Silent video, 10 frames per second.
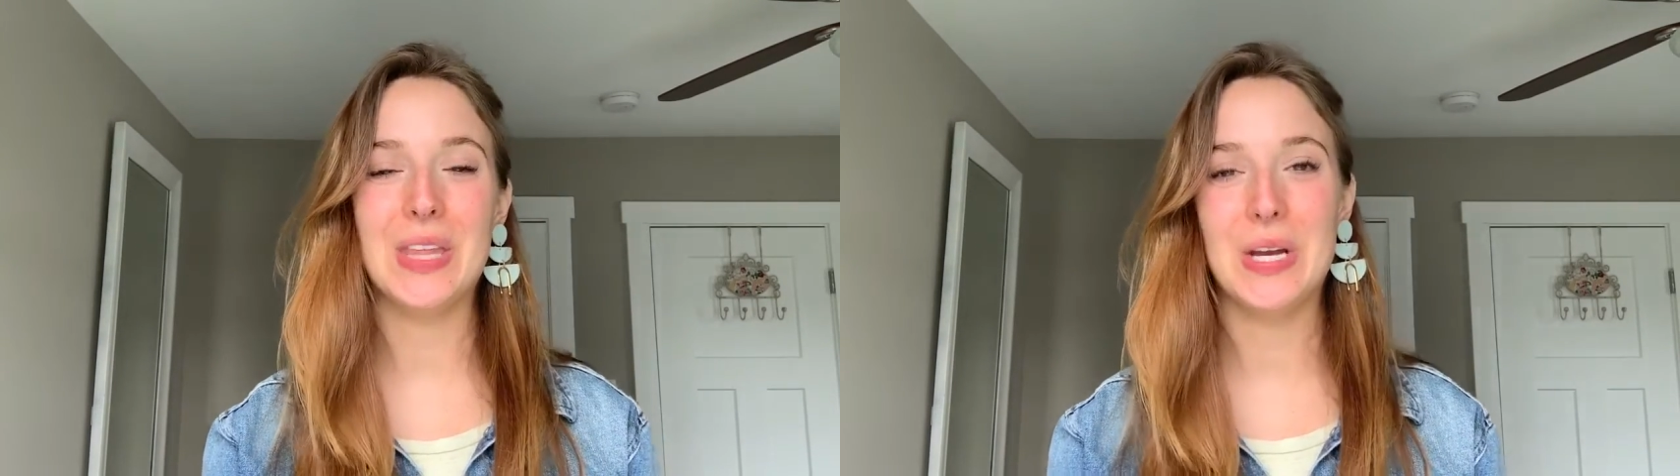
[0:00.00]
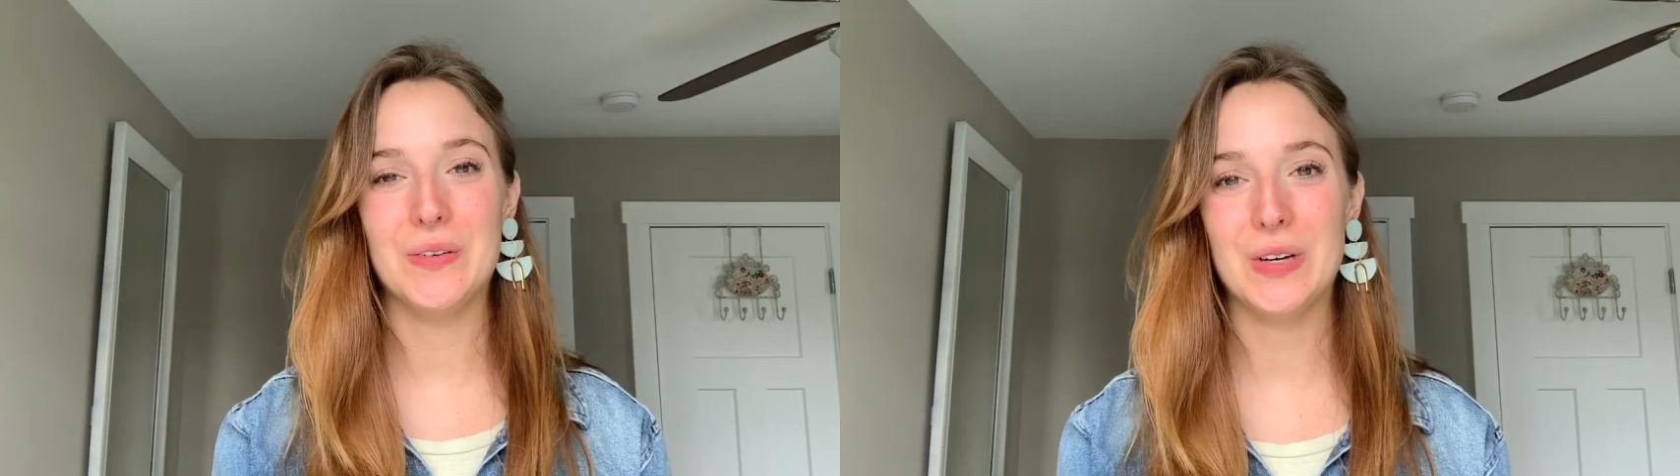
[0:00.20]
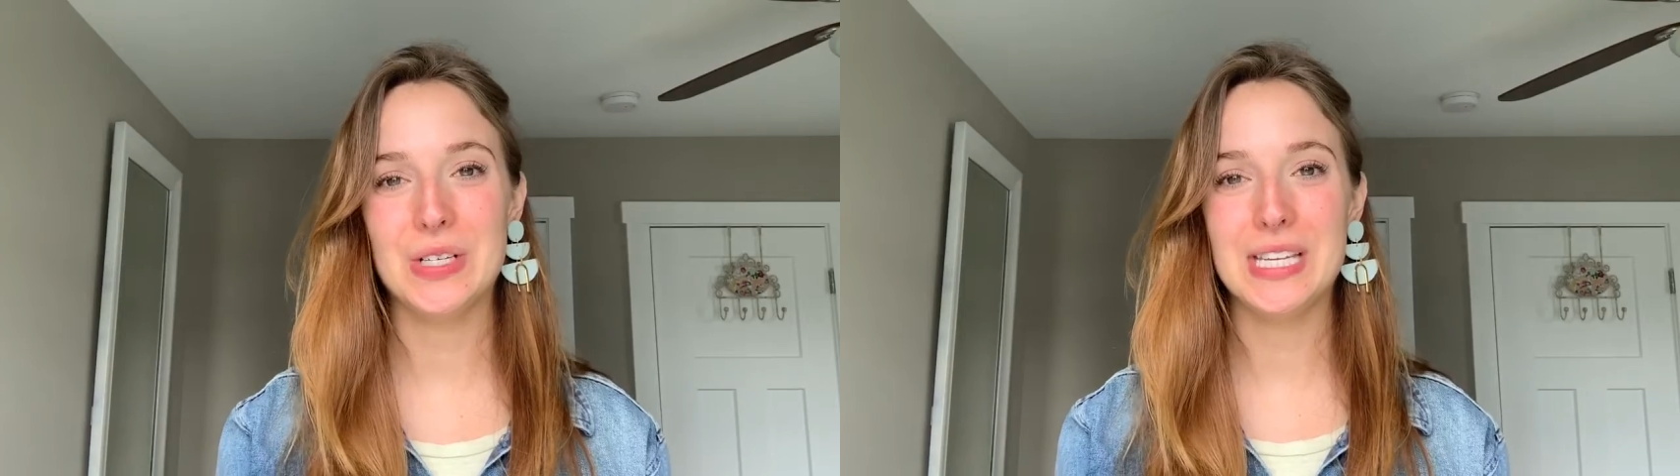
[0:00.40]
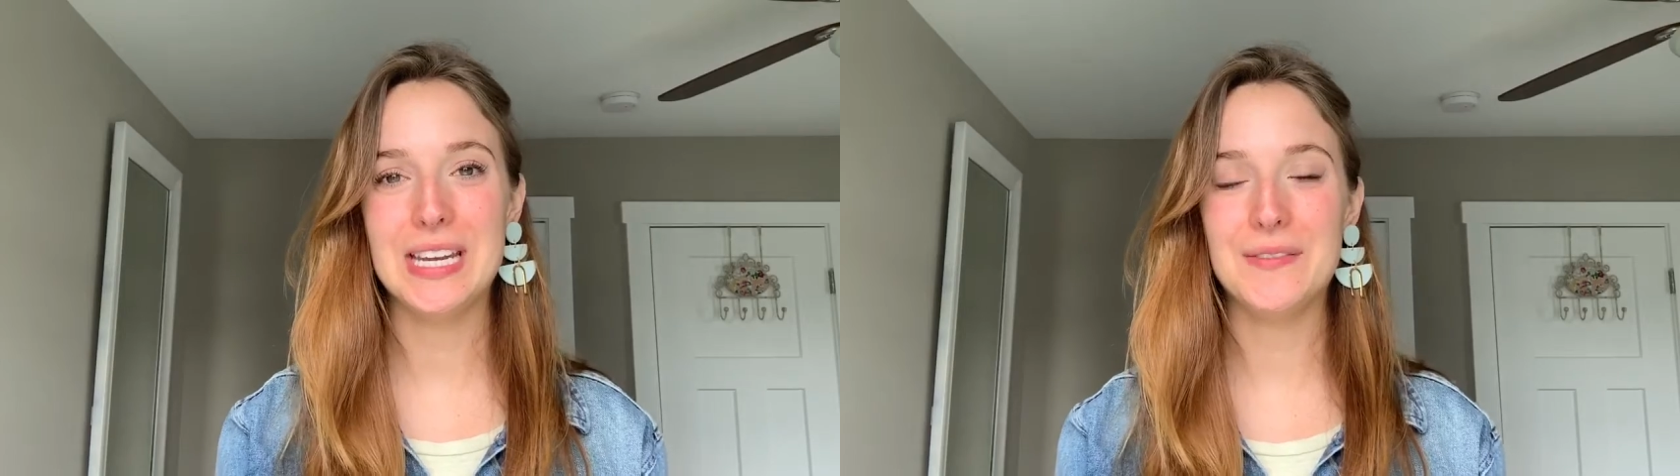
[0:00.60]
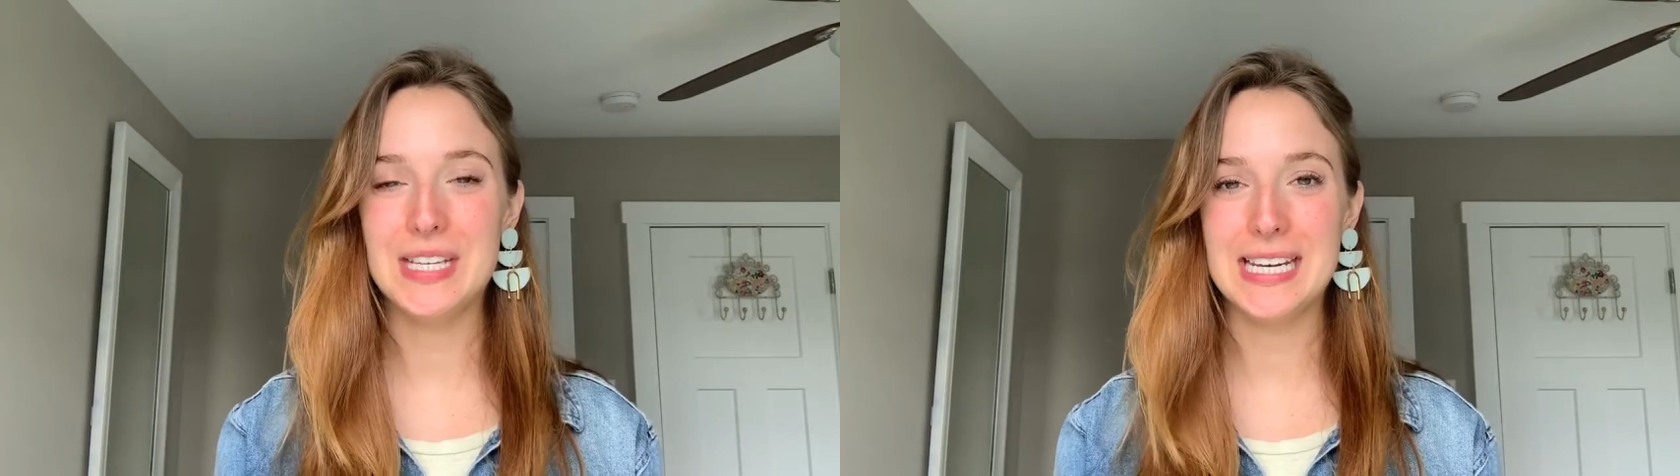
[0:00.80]
the University
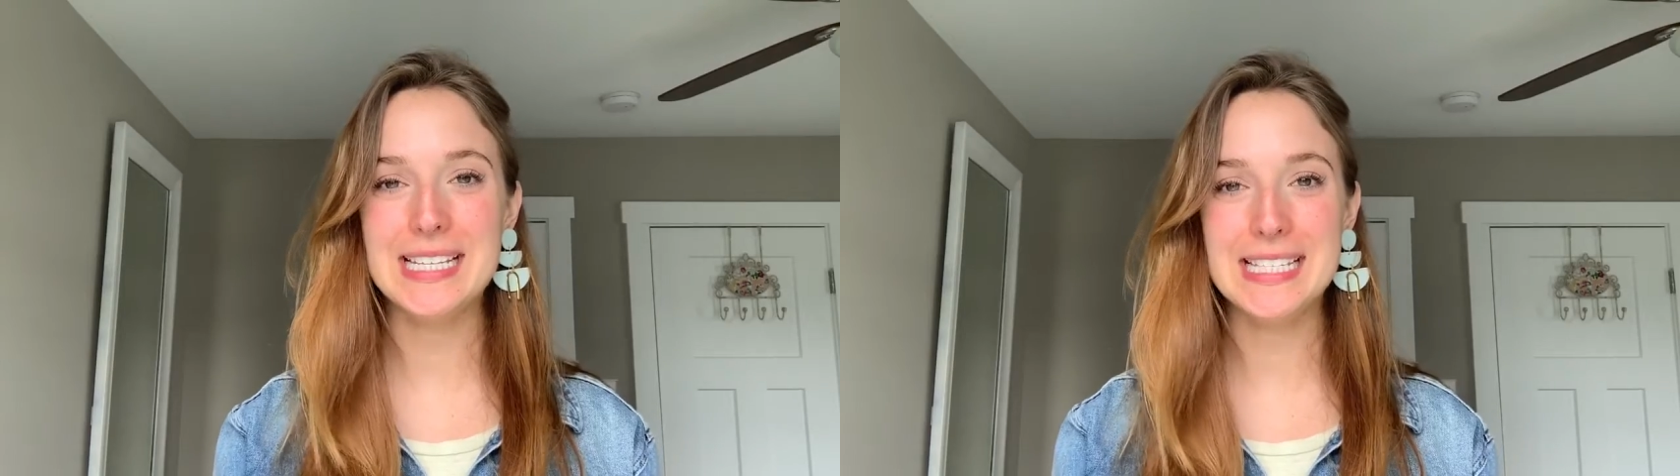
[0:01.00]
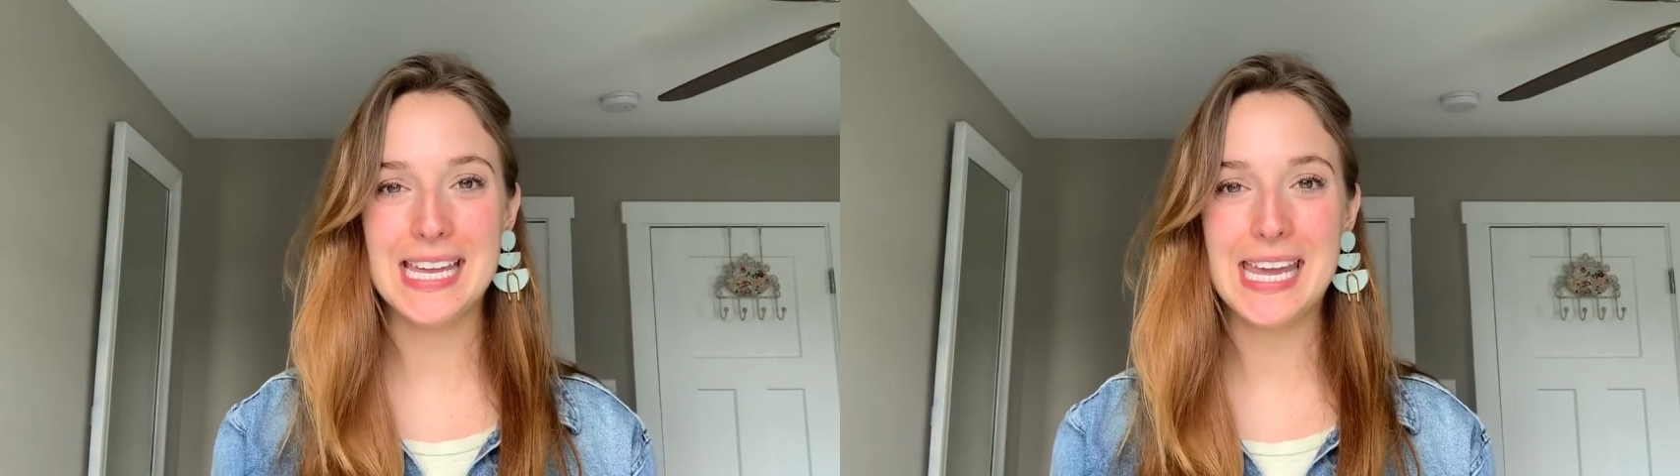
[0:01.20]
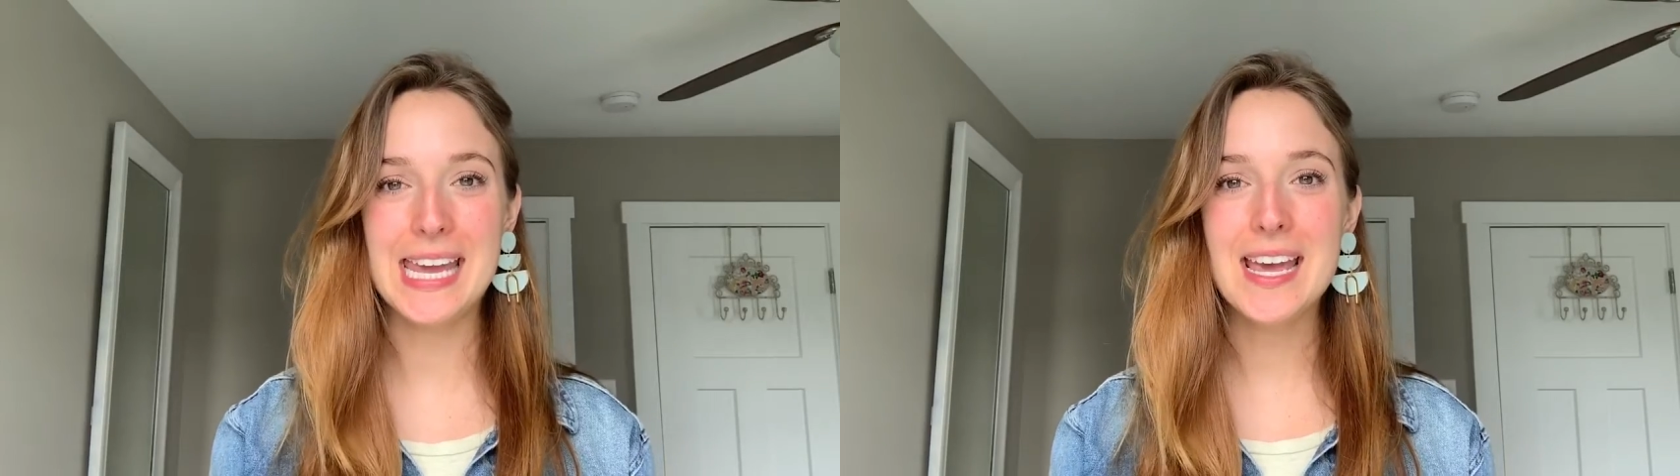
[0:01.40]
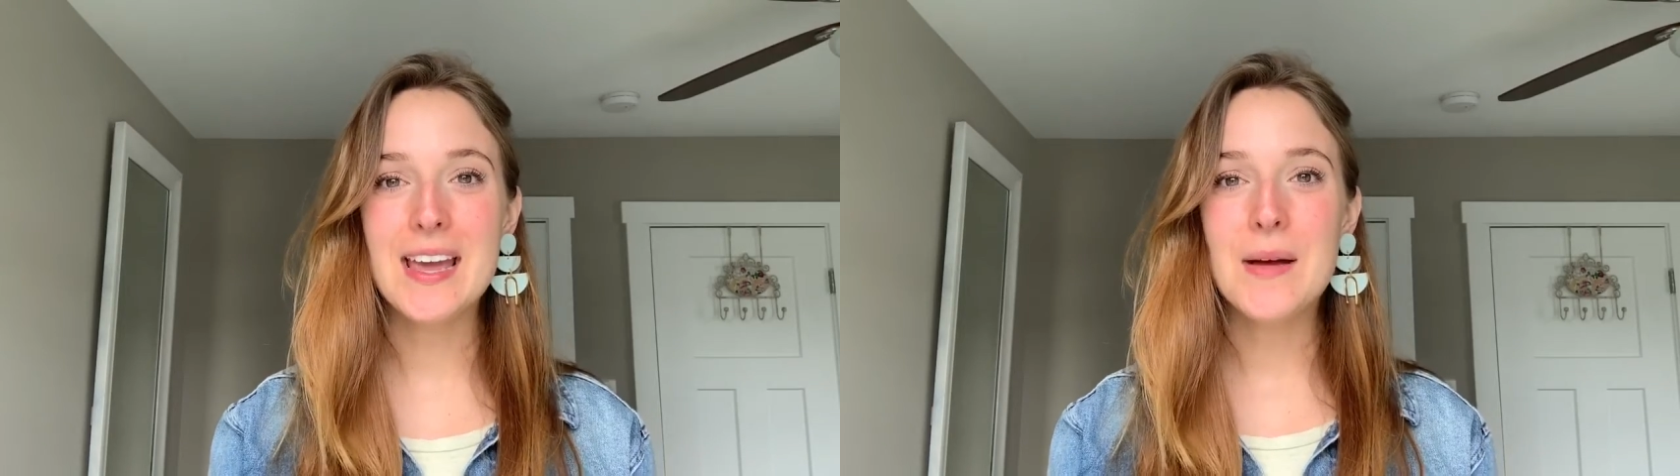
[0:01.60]
of Tennessee.